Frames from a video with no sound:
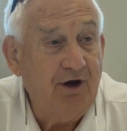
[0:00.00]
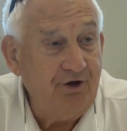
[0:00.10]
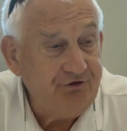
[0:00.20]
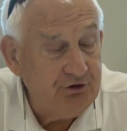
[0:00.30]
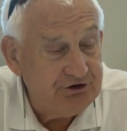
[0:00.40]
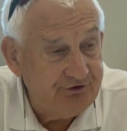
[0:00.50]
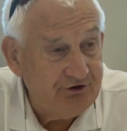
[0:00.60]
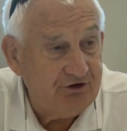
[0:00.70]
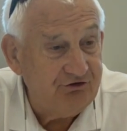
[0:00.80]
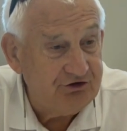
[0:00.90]
us, you
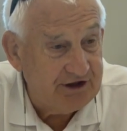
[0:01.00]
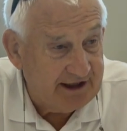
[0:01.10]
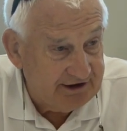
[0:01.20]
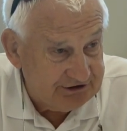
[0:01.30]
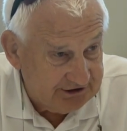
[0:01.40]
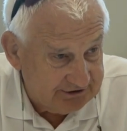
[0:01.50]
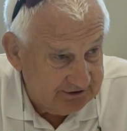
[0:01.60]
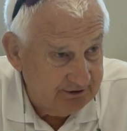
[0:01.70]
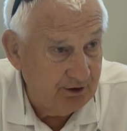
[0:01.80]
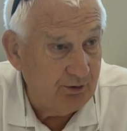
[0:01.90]
just exchange
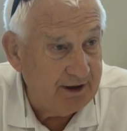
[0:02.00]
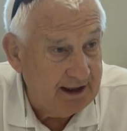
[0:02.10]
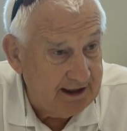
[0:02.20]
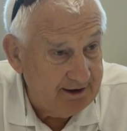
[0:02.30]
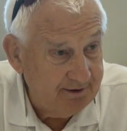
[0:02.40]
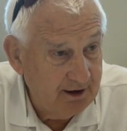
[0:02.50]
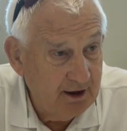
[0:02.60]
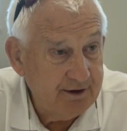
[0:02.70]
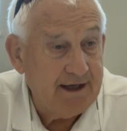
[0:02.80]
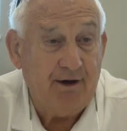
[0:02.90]
it. Okay?
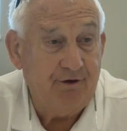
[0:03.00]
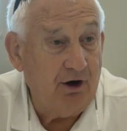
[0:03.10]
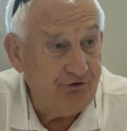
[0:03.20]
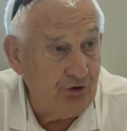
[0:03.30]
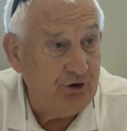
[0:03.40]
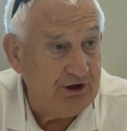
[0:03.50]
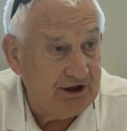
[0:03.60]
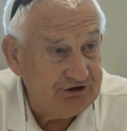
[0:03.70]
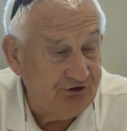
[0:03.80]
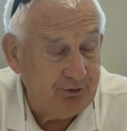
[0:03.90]
Now, there are two
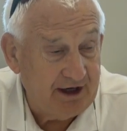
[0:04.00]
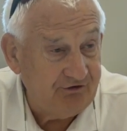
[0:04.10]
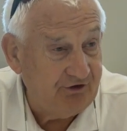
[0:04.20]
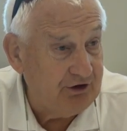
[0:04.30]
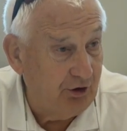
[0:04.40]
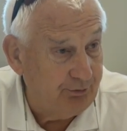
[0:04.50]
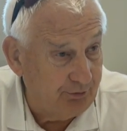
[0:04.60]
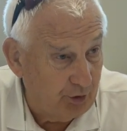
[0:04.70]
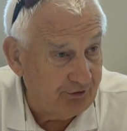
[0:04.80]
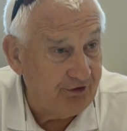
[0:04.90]
conditions. We ask that you don't put
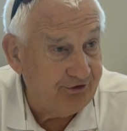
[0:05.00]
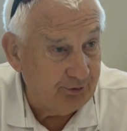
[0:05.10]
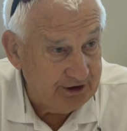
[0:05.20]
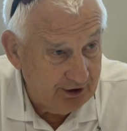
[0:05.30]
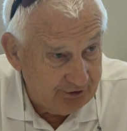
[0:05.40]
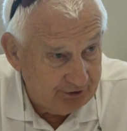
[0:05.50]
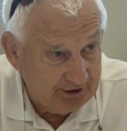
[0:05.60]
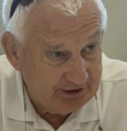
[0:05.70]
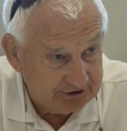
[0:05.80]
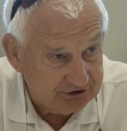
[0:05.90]
more than 300
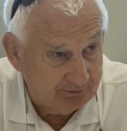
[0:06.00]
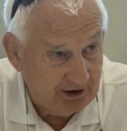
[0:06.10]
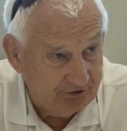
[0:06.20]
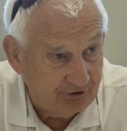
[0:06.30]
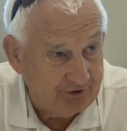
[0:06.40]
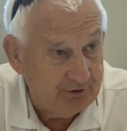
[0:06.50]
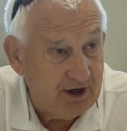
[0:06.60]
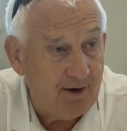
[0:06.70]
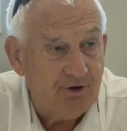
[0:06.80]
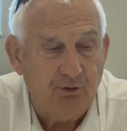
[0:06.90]
additional miles on the
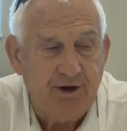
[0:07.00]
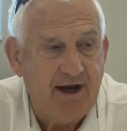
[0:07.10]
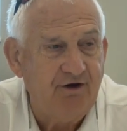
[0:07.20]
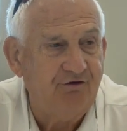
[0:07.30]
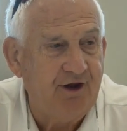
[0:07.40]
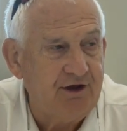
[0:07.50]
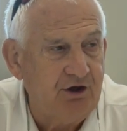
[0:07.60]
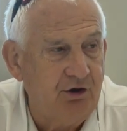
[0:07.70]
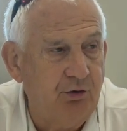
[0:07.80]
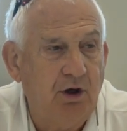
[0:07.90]
odometer. We ask that
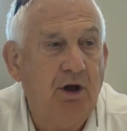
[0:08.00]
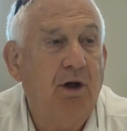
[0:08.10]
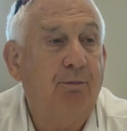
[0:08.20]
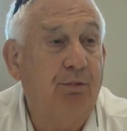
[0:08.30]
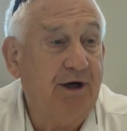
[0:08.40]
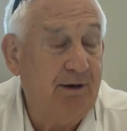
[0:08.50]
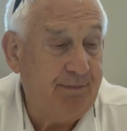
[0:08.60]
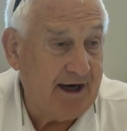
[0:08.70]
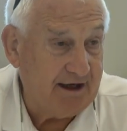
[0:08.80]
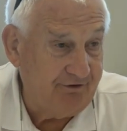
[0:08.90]
you bring it
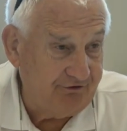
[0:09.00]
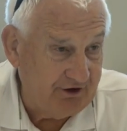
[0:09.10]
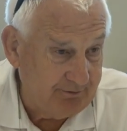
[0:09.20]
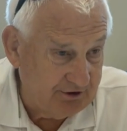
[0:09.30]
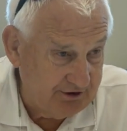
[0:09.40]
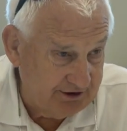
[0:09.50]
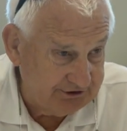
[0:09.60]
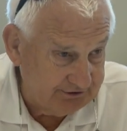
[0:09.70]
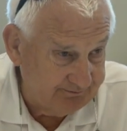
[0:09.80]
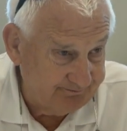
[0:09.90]
back in the same
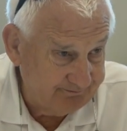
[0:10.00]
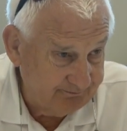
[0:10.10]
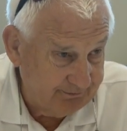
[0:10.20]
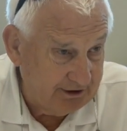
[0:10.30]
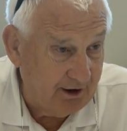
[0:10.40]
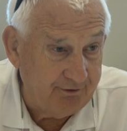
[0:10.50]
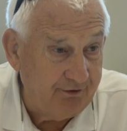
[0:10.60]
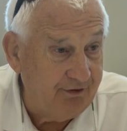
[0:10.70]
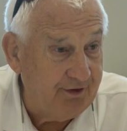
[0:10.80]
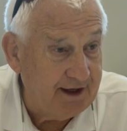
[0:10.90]
condition. But other
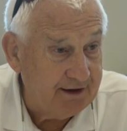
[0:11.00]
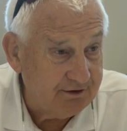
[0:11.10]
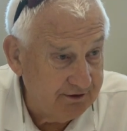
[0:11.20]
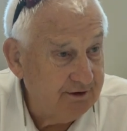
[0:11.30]
than that,